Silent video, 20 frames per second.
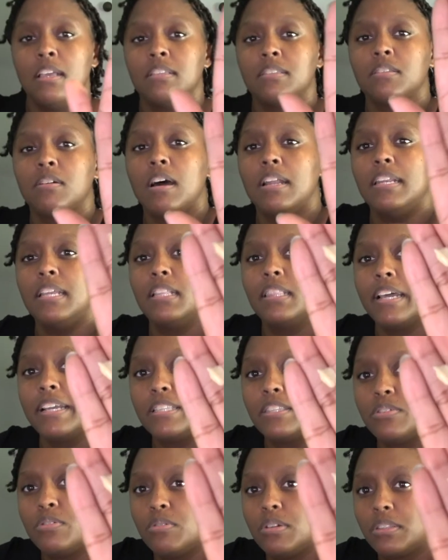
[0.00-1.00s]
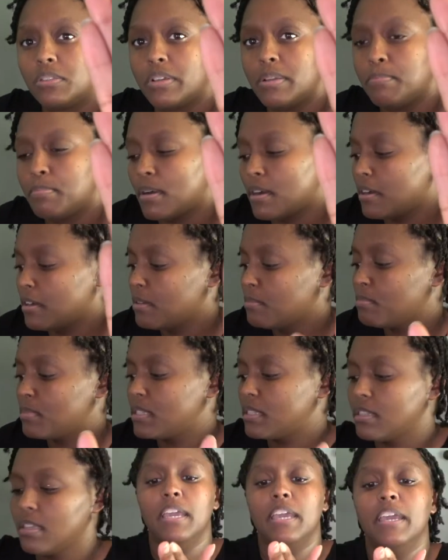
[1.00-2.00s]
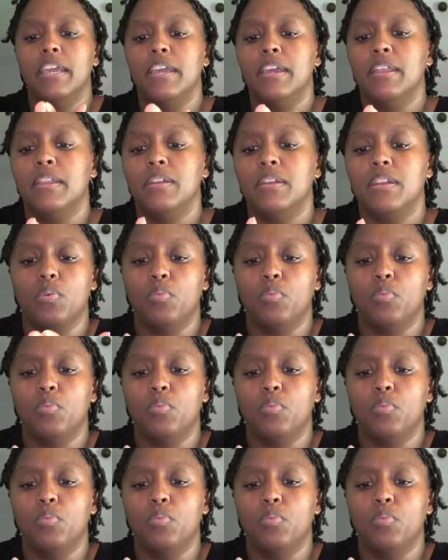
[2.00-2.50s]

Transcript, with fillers: so I did like two or three pumps. And